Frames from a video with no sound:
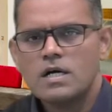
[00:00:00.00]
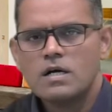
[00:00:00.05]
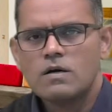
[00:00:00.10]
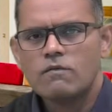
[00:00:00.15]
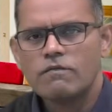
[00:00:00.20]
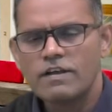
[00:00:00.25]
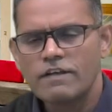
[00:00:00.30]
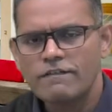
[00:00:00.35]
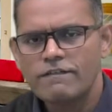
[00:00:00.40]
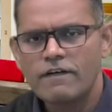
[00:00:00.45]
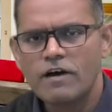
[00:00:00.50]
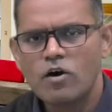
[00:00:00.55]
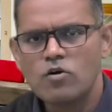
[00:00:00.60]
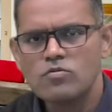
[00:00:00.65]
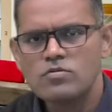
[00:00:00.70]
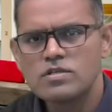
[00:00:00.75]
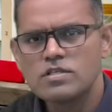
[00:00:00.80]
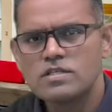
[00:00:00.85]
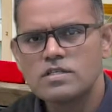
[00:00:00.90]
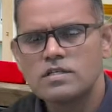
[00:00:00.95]
We
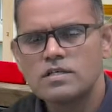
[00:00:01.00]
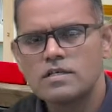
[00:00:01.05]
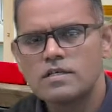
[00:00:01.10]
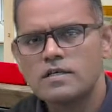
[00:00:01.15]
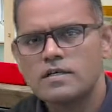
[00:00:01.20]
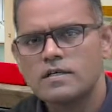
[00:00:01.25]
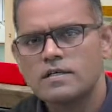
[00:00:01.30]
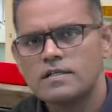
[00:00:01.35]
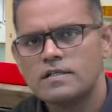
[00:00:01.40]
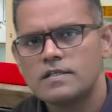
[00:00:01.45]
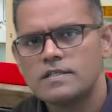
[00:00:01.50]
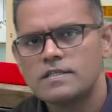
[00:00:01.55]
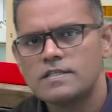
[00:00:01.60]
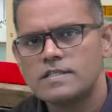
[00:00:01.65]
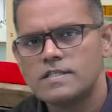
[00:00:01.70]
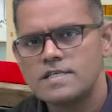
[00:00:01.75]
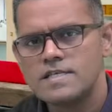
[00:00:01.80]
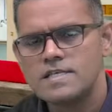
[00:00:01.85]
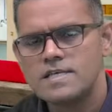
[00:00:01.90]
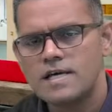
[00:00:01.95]
found
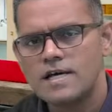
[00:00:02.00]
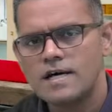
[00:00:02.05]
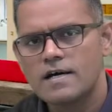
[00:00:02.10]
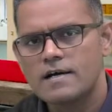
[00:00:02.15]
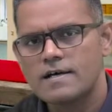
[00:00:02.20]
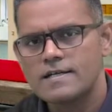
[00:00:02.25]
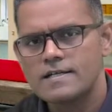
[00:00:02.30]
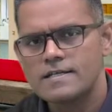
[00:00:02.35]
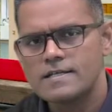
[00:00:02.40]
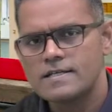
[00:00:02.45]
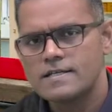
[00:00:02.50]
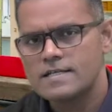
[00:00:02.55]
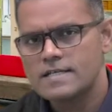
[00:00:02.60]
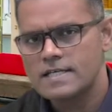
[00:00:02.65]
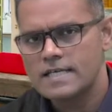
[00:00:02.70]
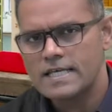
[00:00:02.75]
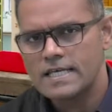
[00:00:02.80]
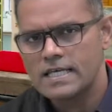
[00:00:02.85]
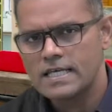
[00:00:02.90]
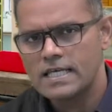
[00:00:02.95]
the
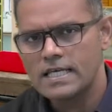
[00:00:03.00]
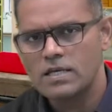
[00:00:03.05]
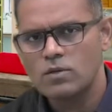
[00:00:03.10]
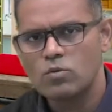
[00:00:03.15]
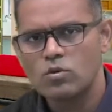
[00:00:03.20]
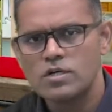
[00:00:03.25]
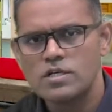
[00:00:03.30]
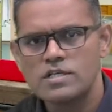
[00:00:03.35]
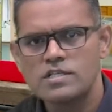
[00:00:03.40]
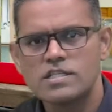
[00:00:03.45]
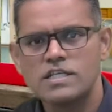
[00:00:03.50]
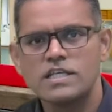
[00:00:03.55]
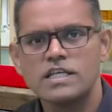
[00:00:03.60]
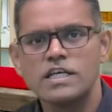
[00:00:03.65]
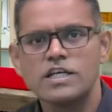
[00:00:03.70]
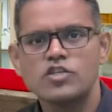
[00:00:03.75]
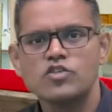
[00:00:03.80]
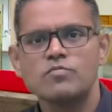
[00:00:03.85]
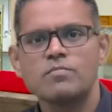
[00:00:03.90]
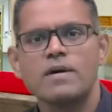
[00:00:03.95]
keywords in
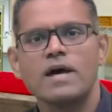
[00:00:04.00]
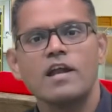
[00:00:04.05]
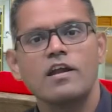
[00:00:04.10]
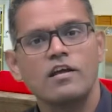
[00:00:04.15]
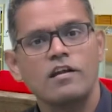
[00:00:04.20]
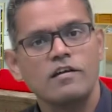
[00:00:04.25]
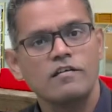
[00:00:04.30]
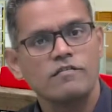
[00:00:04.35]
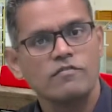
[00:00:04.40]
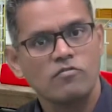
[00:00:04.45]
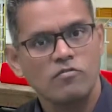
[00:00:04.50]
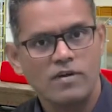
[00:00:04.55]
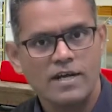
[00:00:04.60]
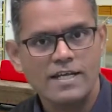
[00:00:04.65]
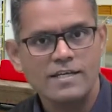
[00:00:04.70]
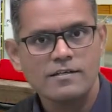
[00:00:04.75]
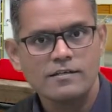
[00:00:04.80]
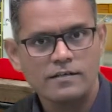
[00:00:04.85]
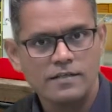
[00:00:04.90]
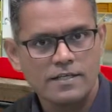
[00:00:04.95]
each paragraph,
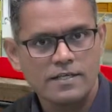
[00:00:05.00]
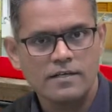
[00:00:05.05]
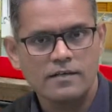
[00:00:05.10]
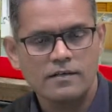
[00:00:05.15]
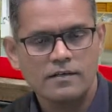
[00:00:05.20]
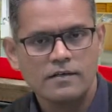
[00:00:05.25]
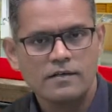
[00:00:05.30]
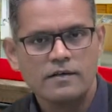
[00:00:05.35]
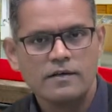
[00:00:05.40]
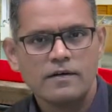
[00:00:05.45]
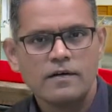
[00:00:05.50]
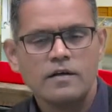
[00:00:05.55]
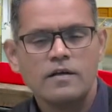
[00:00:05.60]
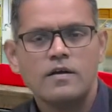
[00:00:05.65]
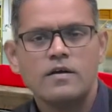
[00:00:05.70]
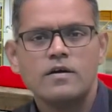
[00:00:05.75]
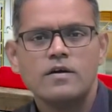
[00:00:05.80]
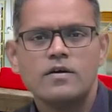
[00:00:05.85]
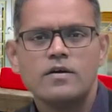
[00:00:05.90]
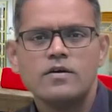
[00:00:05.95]
right? Yeah.
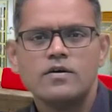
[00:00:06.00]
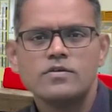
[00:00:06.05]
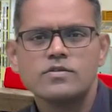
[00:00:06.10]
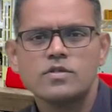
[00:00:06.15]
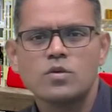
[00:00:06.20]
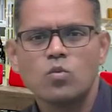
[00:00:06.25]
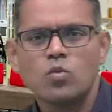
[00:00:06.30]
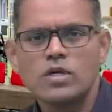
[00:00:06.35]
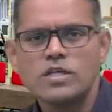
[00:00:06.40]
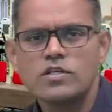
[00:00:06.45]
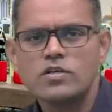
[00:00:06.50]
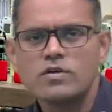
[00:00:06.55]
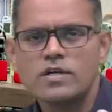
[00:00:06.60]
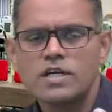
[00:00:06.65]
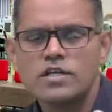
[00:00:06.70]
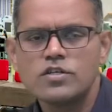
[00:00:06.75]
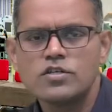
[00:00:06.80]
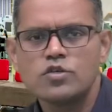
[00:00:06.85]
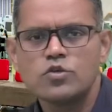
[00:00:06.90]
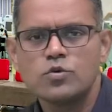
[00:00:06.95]
So what you
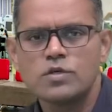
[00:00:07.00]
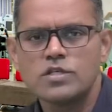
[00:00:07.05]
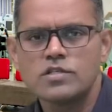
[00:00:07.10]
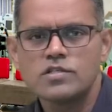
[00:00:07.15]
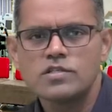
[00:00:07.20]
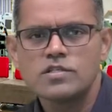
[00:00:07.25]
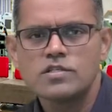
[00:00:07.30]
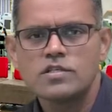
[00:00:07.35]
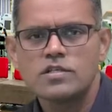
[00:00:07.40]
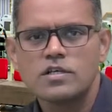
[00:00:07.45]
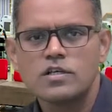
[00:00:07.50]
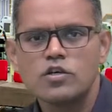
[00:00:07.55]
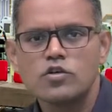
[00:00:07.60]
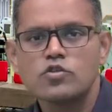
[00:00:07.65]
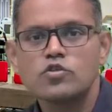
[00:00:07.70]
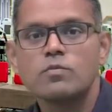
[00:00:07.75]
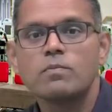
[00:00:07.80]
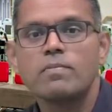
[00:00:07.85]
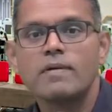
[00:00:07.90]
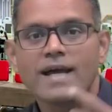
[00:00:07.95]
can do is,
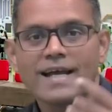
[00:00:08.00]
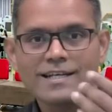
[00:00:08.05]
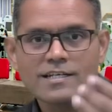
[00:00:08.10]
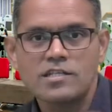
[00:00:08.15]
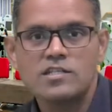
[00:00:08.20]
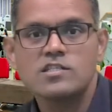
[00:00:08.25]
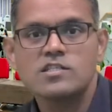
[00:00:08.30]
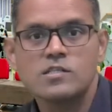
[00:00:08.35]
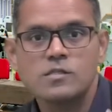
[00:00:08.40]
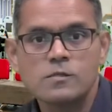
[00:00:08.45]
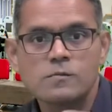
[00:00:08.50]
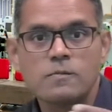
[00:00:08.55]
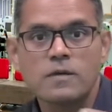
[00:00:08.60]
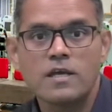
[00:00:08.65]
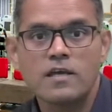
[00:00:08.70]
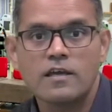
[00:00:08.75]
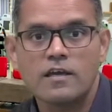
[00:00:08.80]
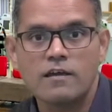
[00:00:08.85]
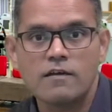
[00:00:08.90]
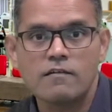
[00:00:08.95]
to practice
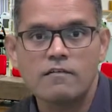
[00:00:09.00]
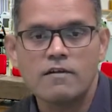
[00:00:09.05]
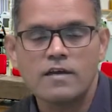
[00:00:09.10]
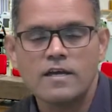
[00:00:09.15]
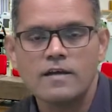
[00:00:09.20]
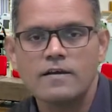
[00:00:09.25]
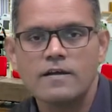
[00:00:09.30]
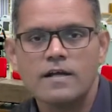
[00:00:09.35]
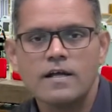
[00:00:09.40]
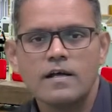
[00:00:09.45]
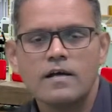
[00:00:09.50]
speaking, yeah,